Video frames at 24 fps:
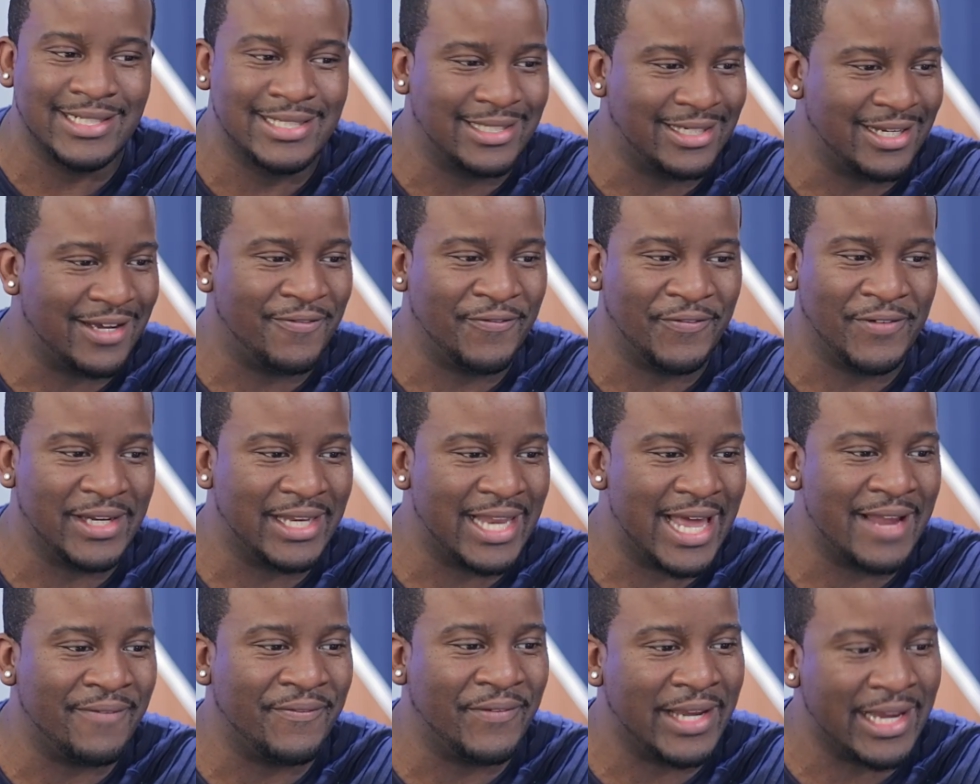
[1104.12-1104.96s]
of stuff
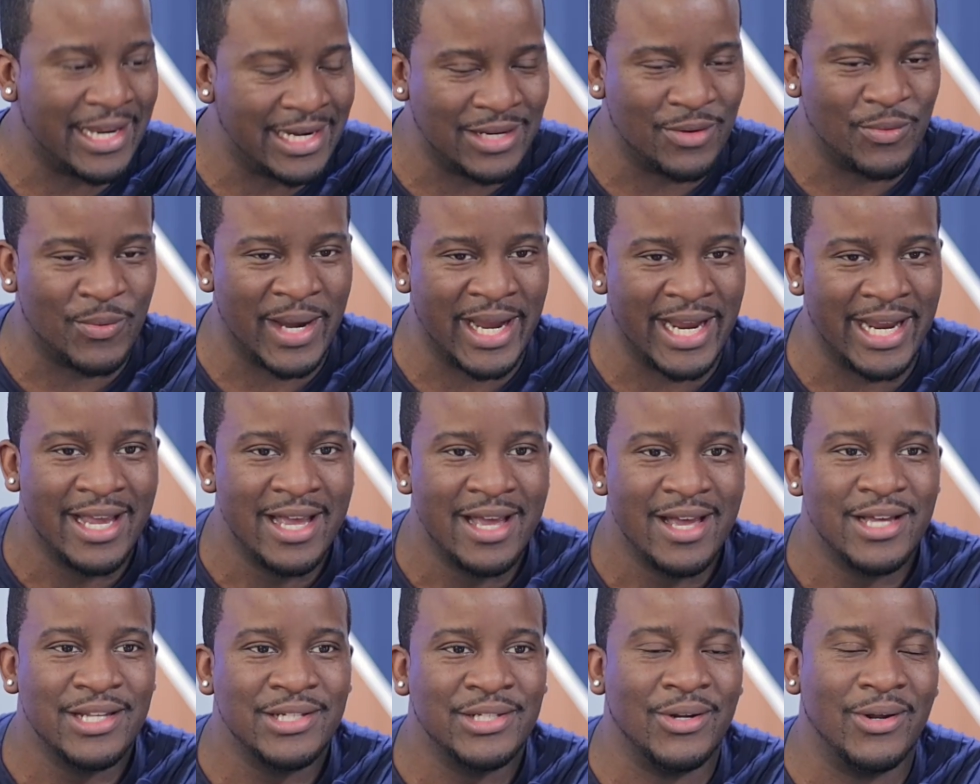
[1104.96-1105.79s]
in life anyway.
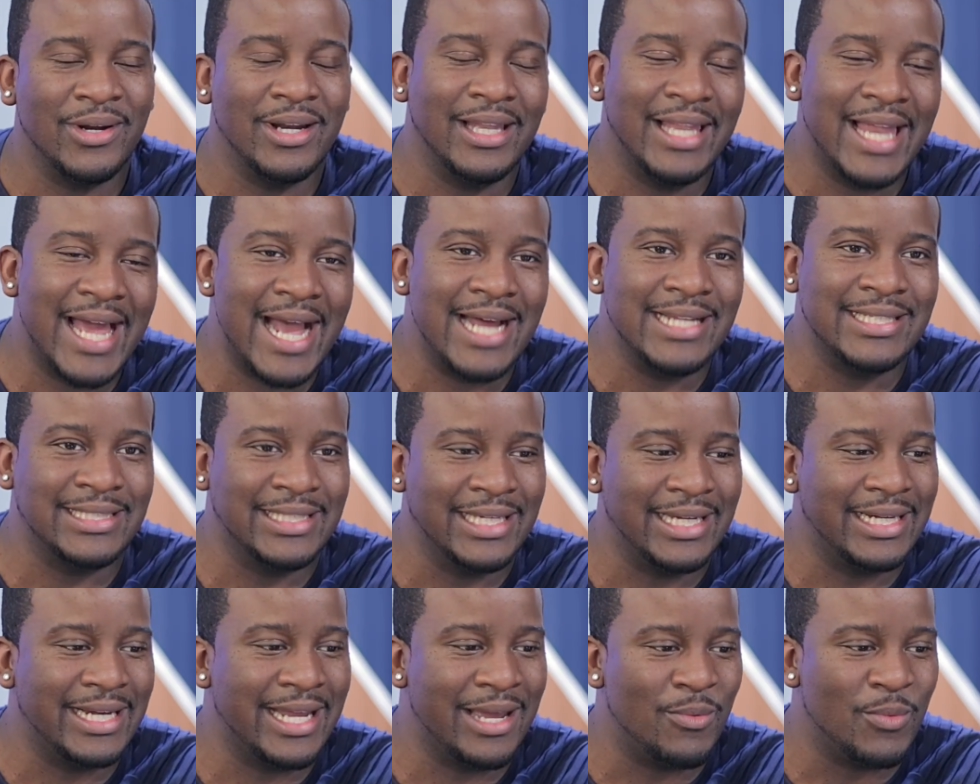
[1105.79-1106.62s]
Yeah. So the last
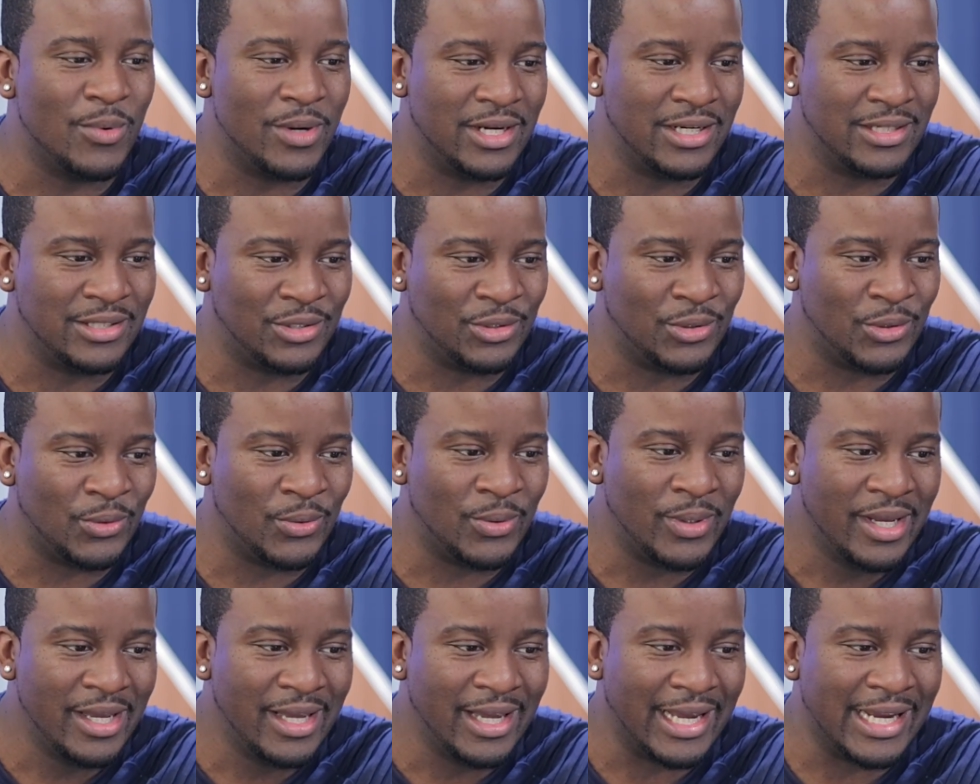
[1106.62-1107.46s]
thing they want to
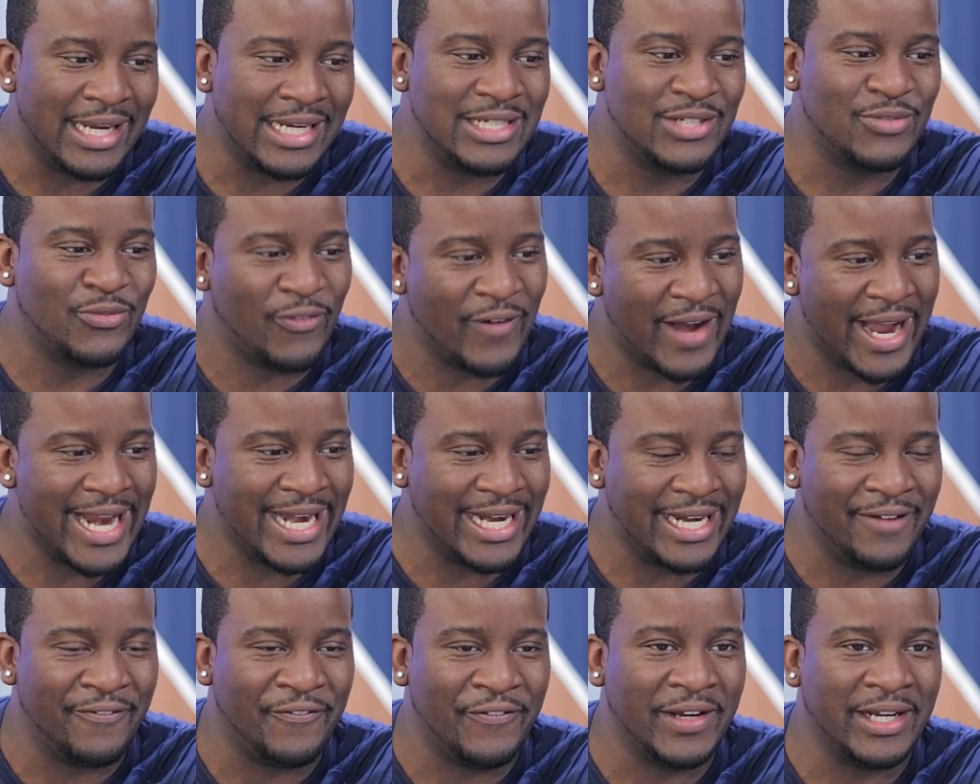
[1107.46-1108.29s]
do is
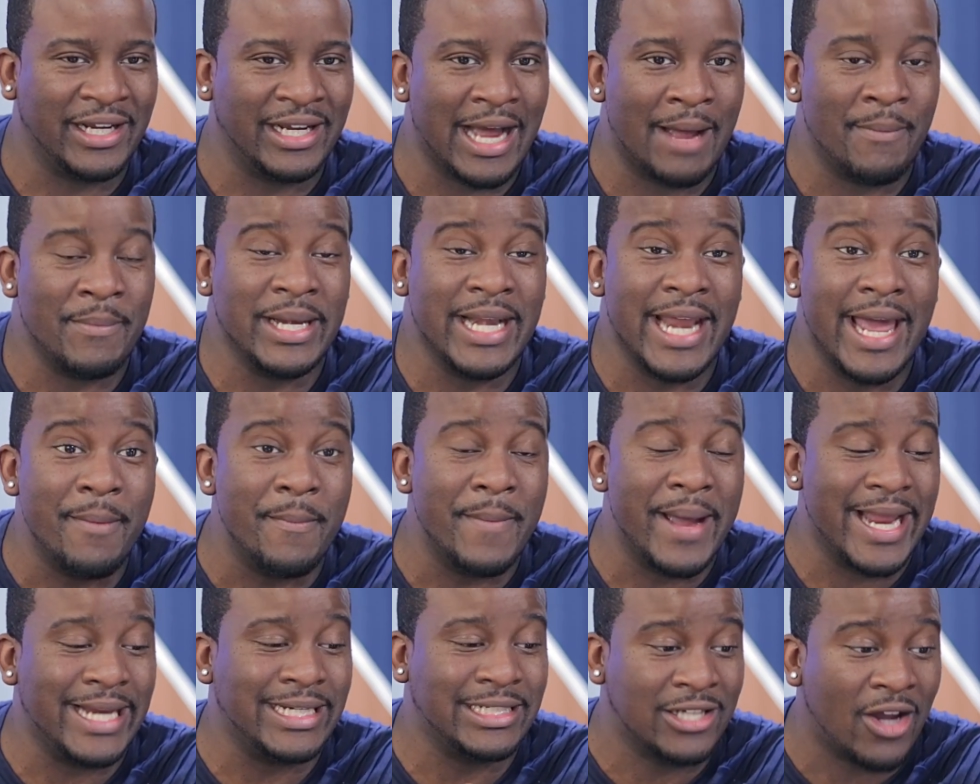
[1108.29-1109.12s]
fight. They
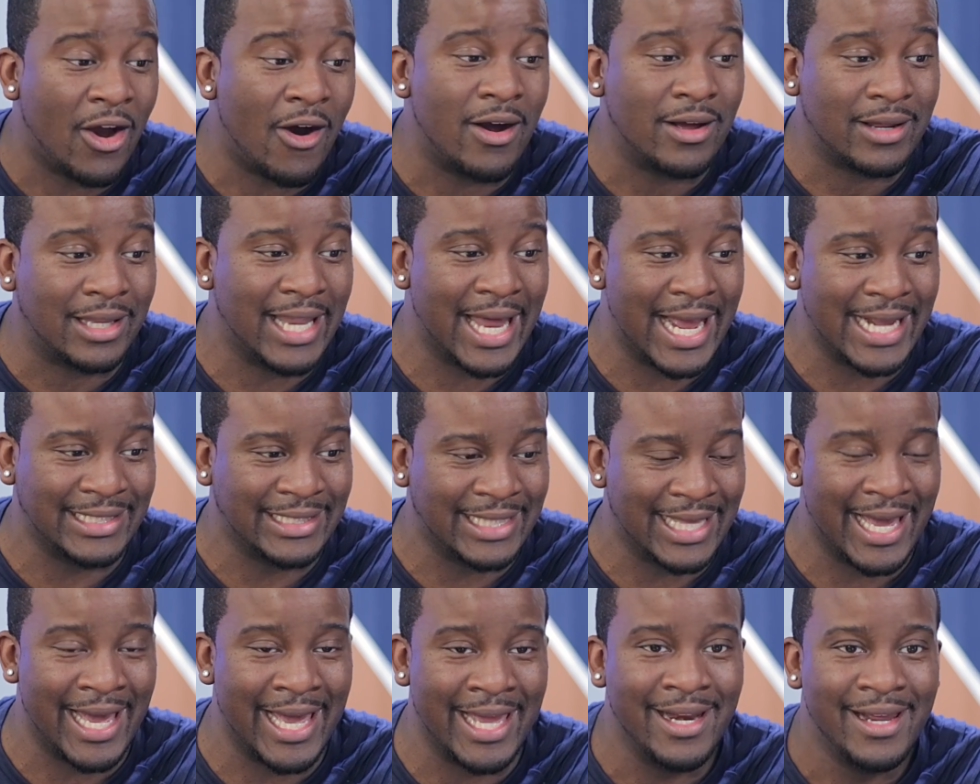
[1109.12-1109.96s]
might talk
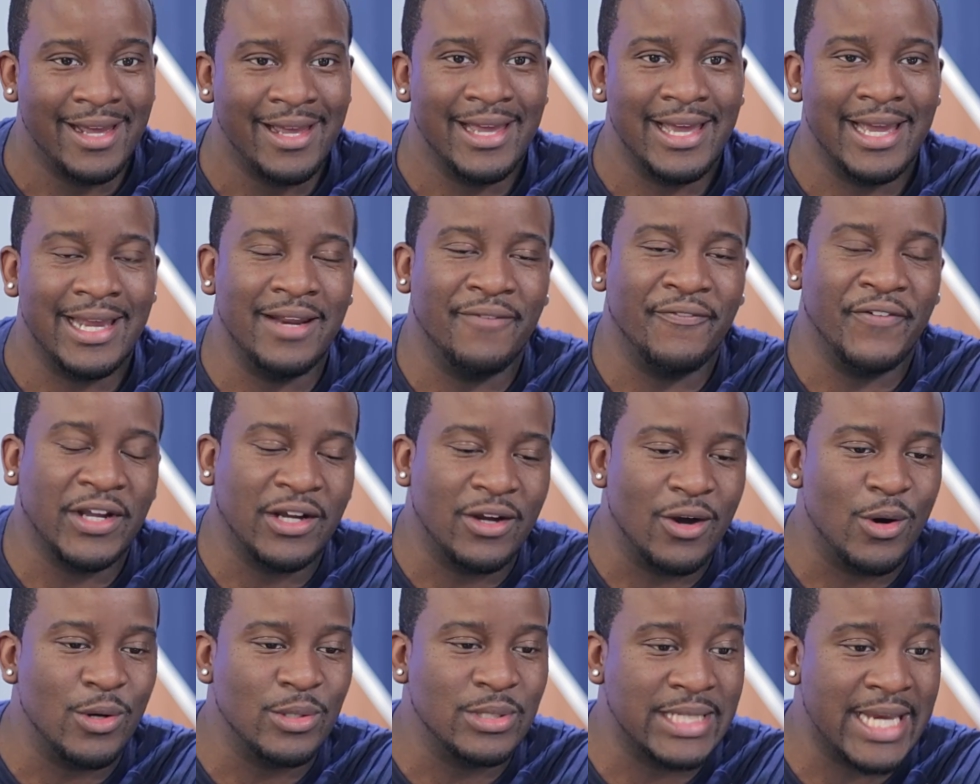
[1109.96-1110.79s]
like that, and if
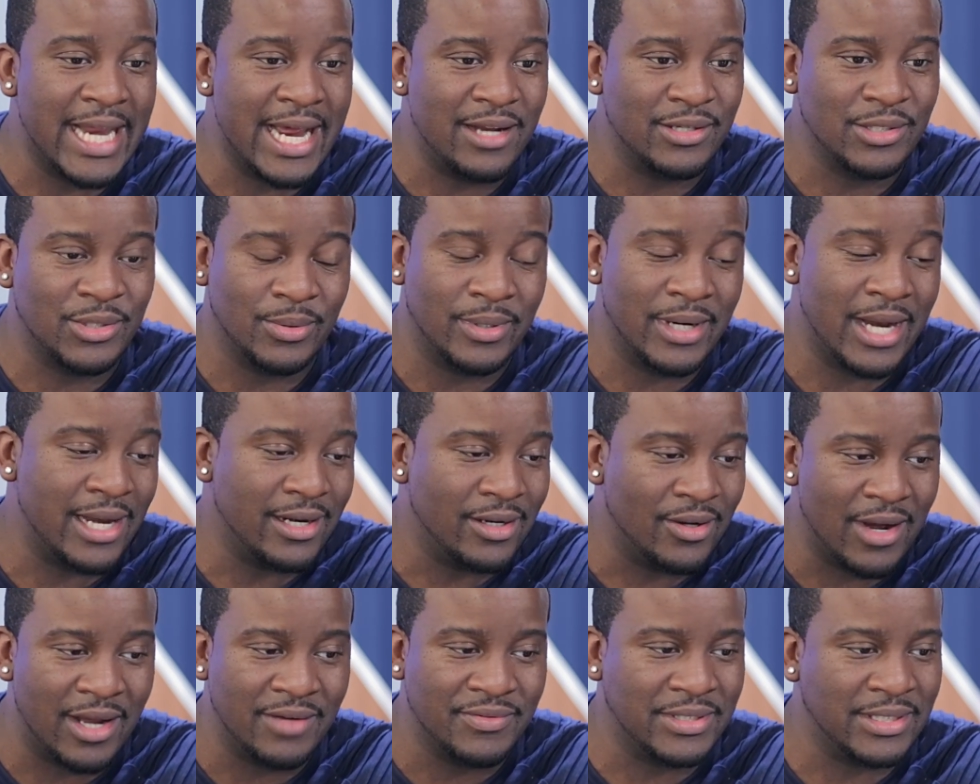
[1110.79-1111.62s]
it goes down to it, I
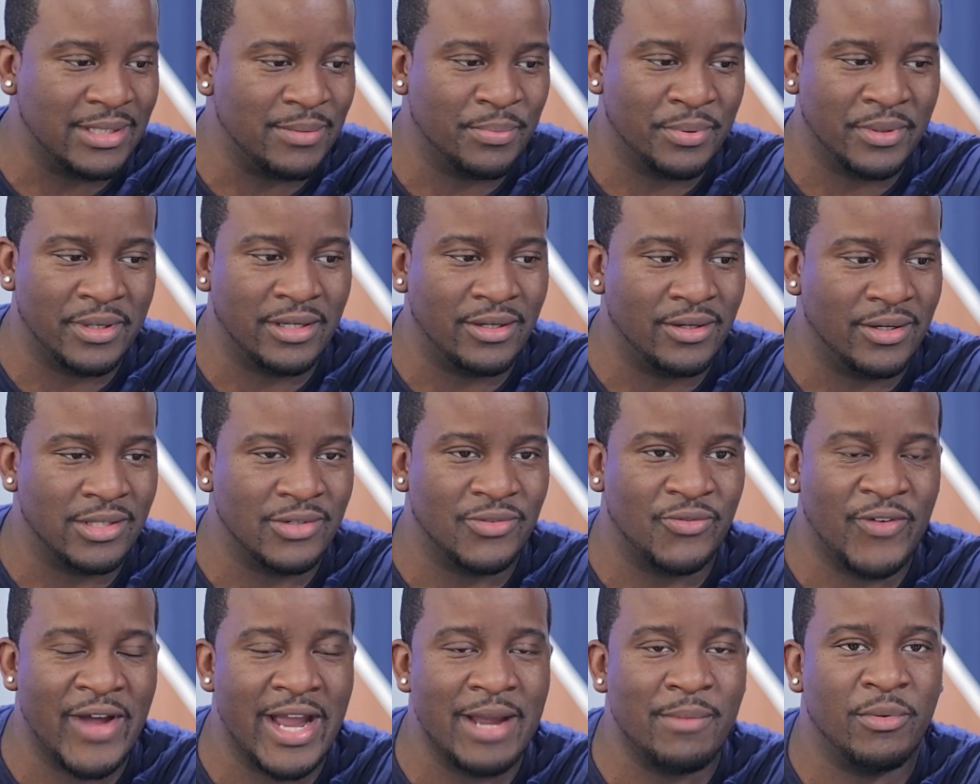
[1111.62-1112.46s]
know I've seen pretty
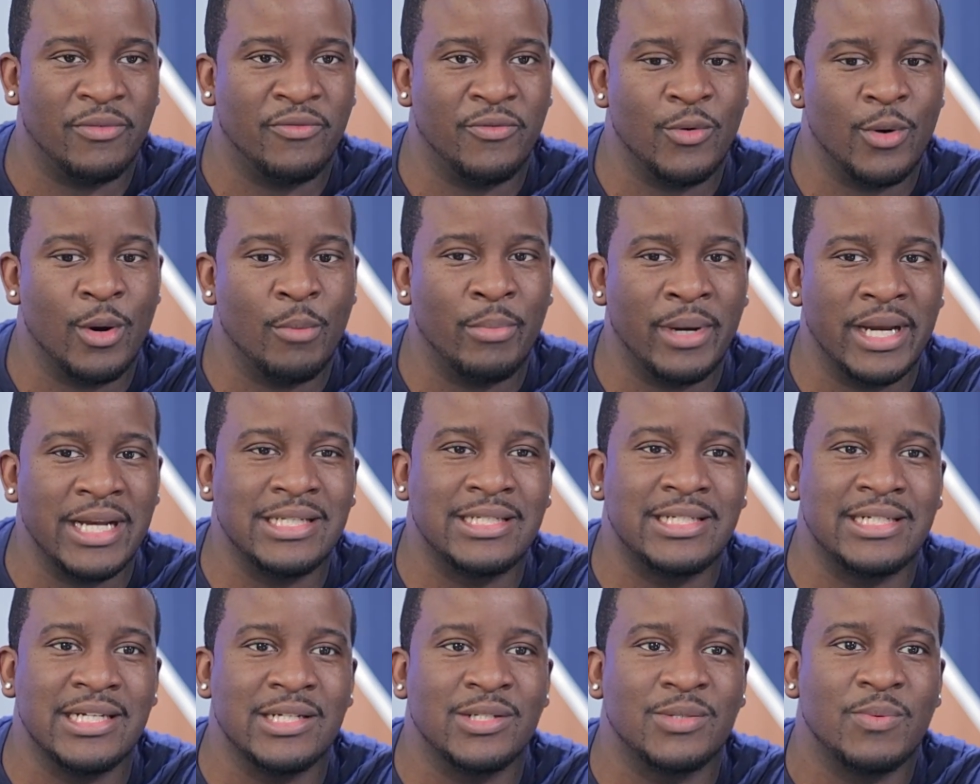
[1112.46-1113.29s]
girls fight before, but
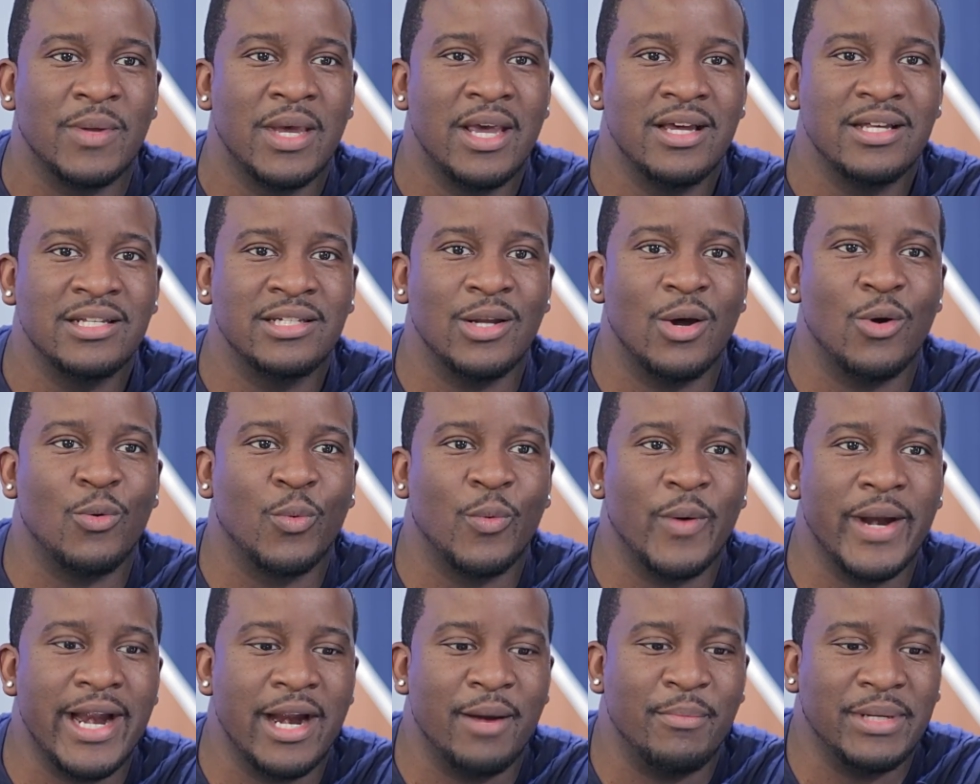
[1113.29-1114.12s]
it's just so
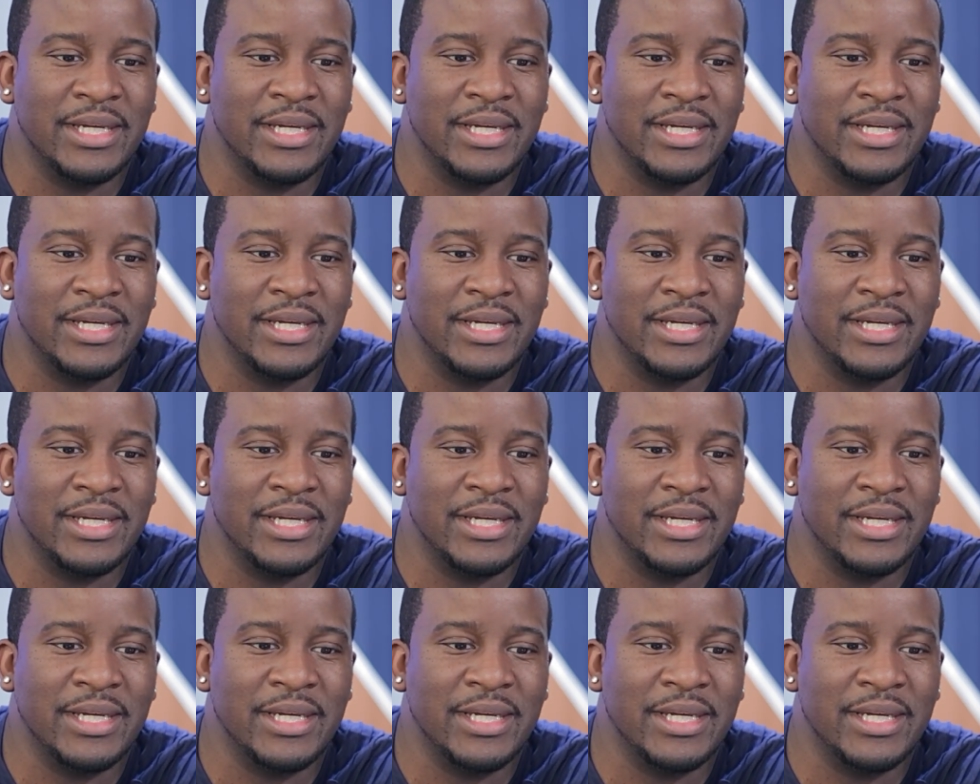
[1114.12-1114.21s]
rare